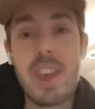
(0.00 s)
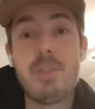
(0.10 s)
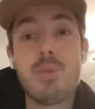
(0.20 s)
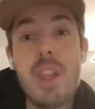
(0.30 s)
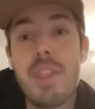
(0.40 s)
So
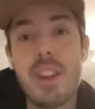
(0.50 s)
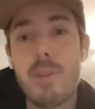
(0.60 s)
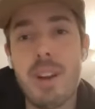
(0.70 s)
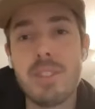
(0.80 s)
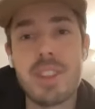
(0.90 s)
that was one
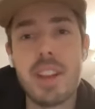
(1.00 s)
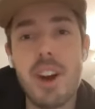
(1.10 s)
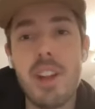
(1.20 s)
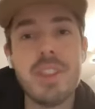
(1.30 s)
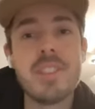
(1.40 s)
thing where I was
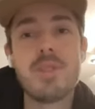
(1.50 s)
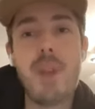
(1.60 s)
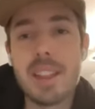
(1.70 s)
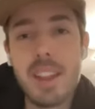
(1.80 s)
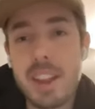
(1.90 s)
like, oh, this is great.